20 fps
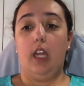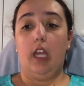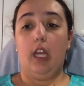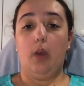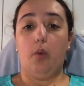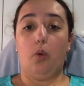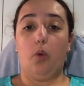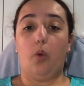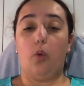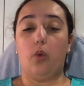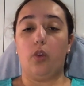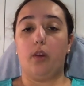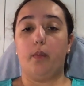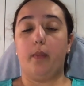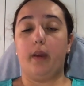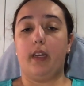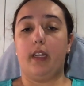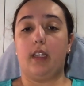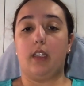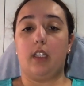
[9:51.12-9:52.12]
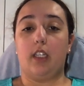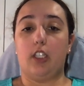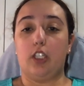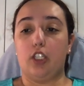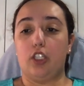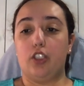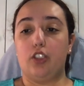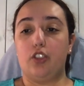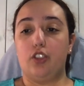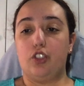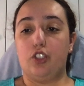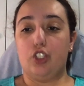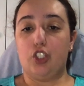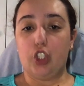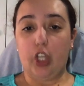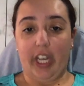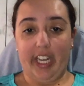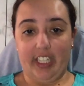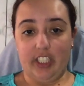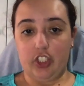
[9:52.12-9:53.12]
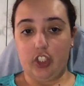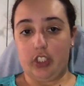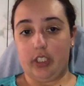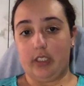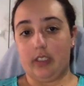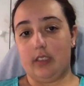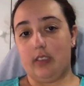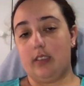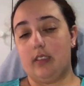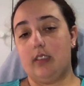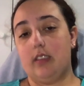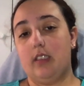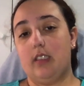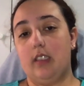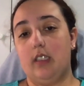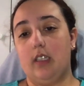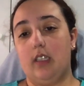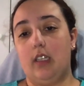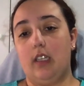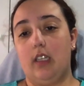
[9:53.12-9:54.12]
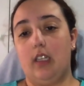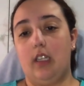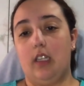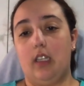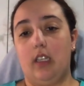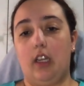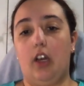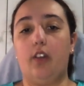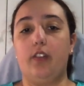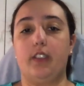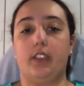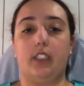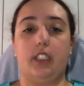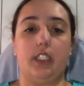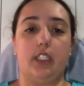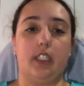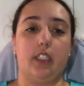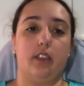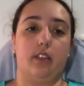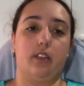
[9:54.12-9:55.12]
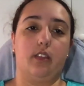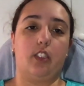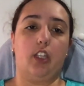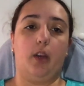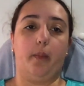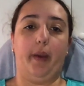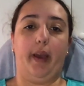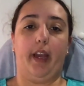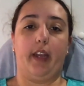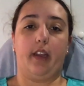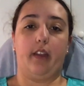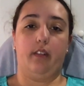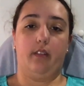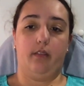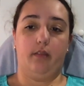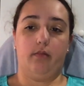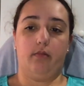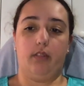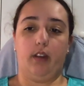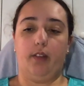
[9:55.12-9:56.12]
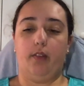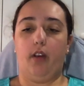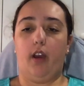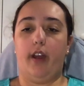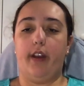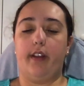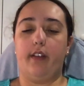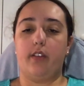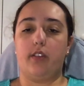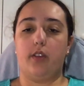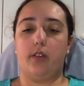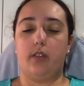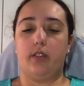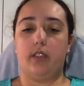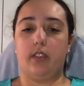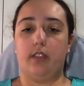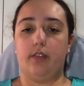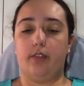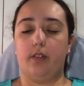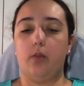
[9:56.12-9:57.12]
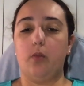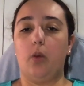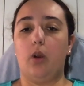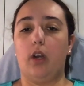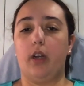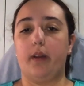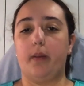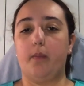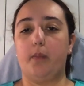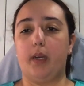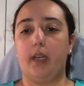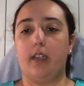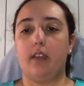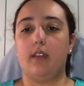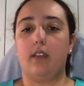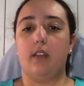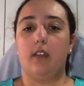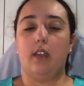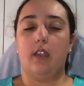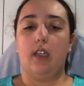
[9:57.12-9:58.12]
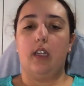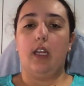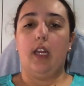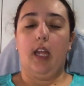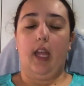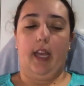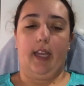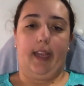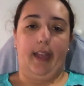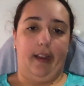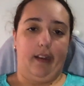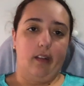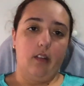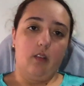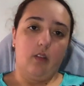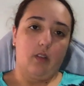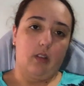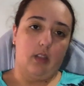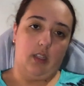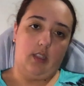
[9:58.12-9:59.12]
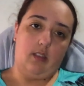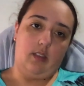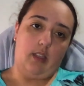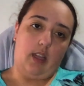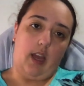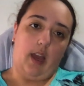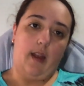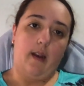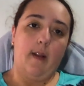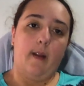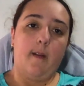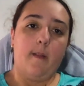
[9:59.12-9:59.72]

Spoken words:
it will automatically change it. Obviously you can go back and rewrite it so it's a different one, but again, there's that.